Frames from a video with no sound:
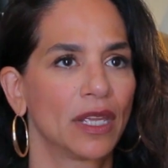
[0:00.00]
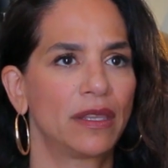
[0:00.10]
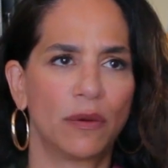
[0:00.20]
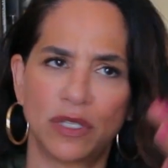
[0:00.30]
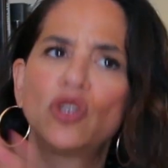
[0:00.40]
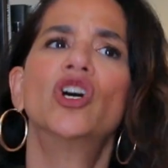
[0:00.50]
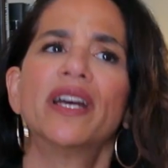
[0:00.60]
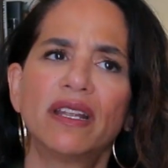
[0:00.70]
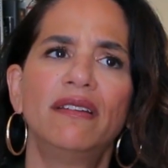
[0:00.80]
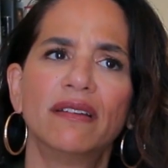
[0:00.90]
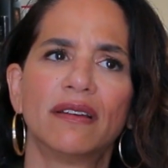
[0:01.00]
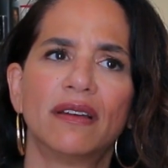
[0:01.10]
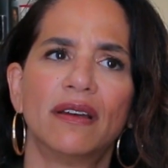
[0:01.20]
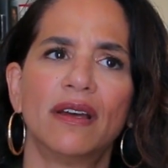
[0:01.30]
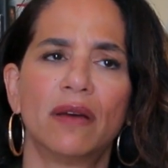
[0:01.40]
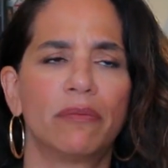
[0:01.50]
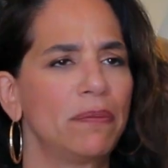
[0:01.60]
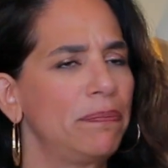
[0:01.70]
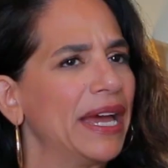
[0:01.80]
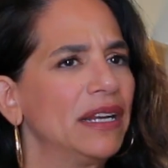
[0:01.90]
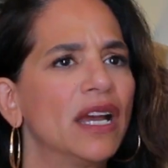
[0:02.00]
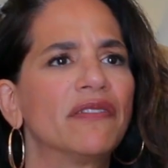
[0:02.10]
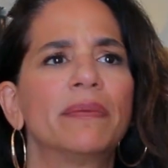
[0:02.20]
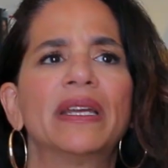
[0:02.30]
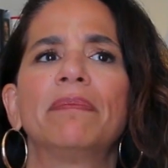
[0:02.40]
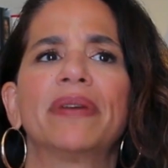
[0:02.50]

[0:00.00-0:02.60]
that it was good, but bad government,